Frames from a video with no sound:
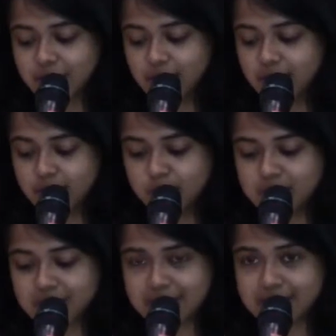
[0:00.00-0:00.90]
for Livable
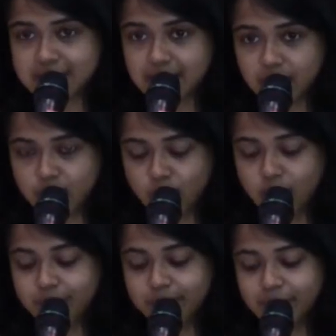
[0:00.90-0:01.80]
Cities,
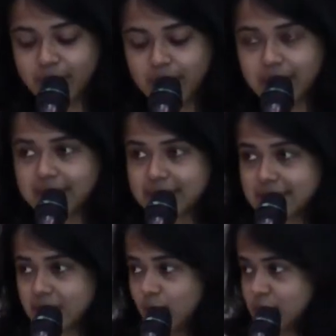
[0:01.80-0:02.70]
Singapore.
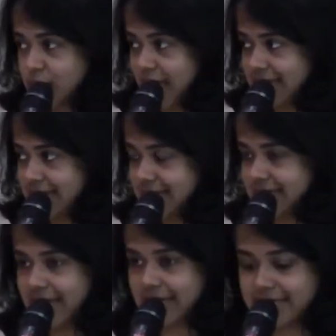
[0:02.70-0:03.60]
Distinguished guests,
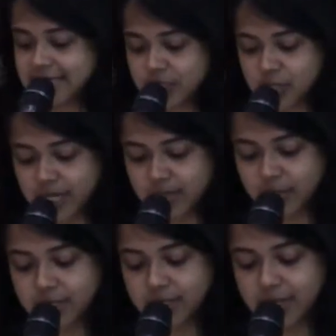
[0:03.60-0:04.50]
ladies and
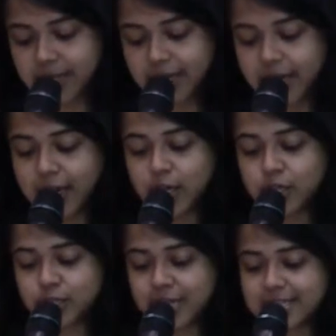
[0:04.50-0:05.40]
gentlemen,
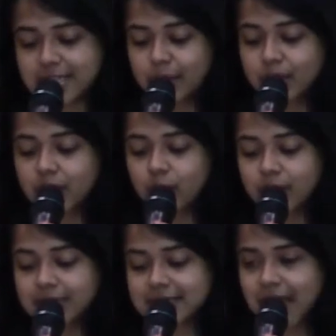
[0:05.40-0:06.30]
today's seminar
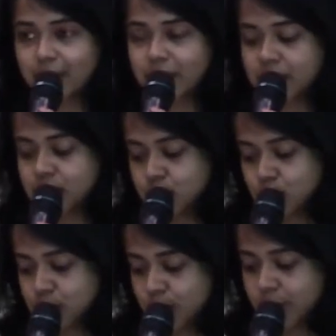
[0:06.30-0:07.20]
will examine
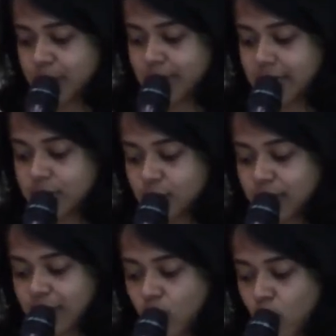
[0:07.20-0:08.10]
issues pertaining to
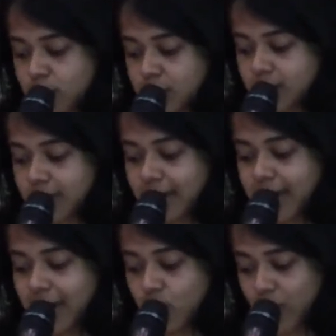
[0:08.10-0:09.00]
clean water
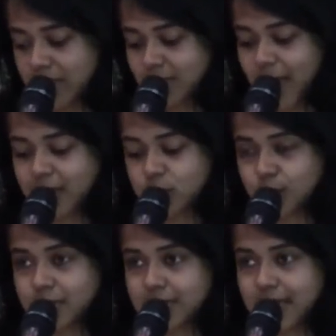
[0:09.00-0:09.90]
and waste
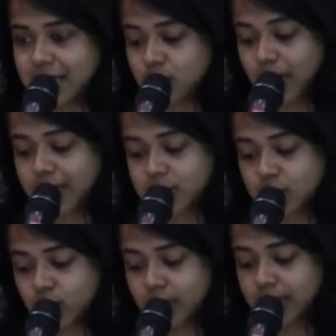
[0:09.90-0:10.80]
management, as well as
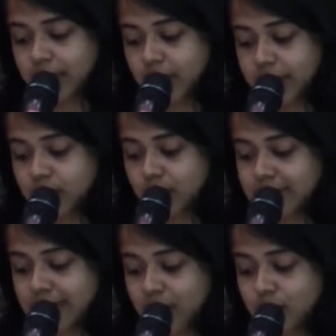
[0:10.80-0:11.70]
look into
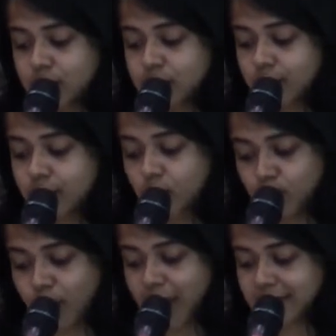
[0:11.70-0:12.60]
examples of
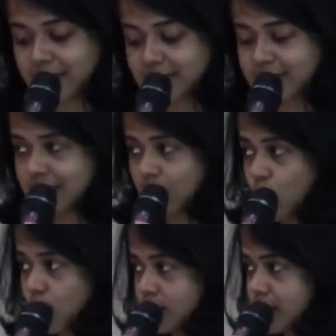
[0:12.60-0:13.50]
good practices in
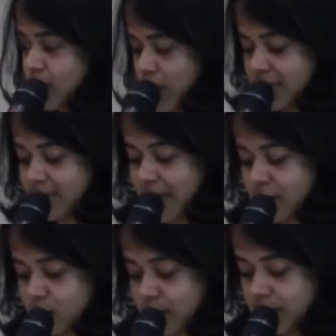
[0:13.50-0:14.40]
water and waste
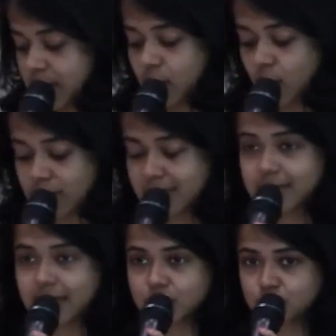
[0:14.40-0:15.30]
management across
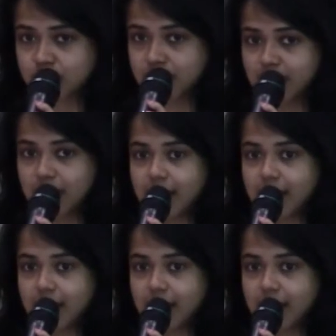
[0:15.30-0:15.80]
industry